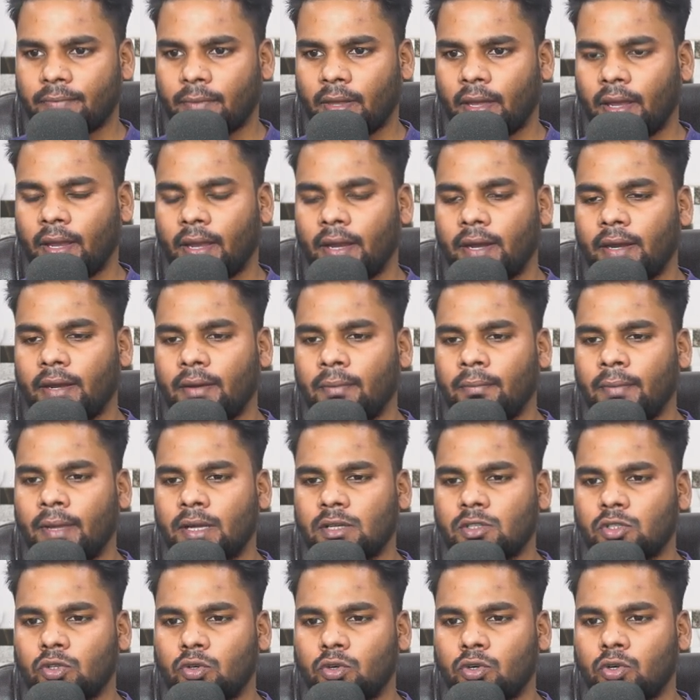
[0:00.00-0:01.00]
and
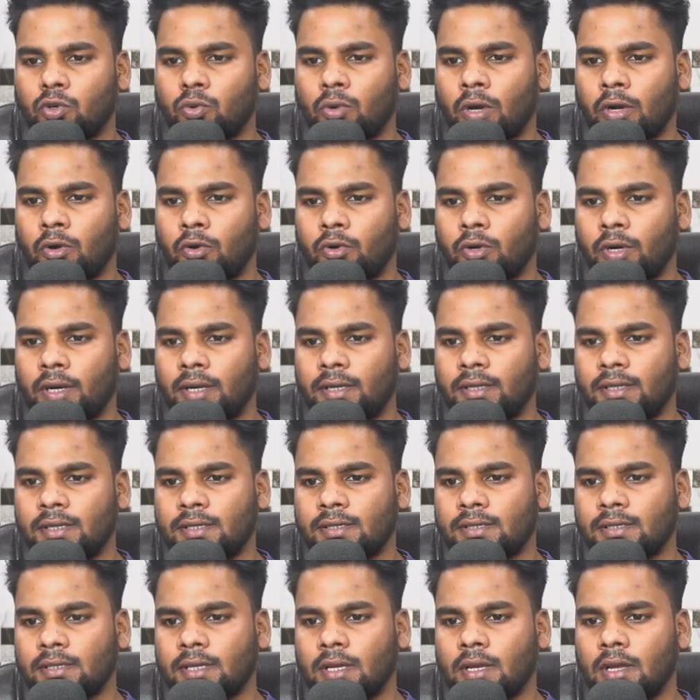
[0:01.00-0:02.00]
make sure to annotate
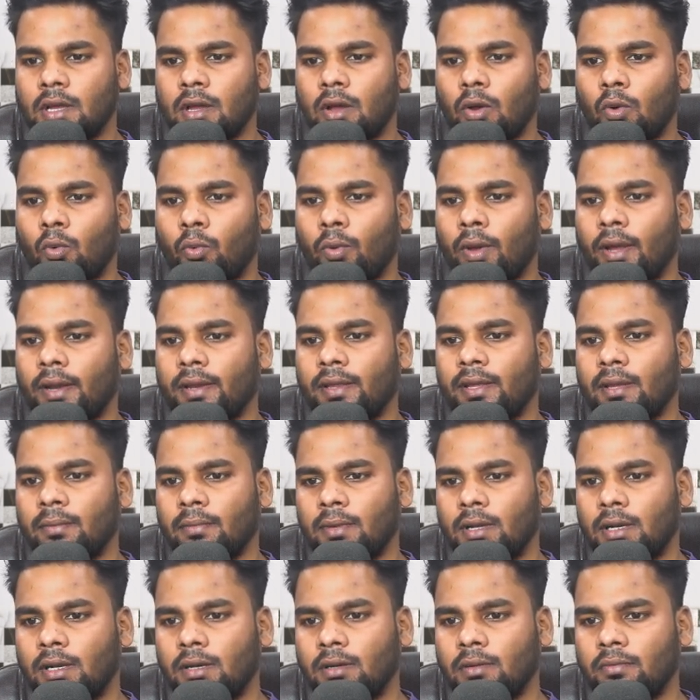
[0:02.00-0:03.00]
this
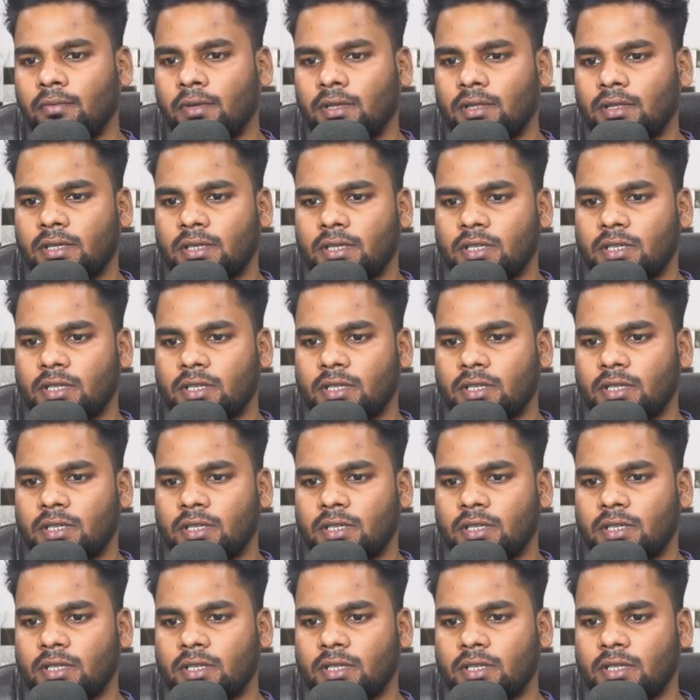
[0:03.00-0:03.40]
variable with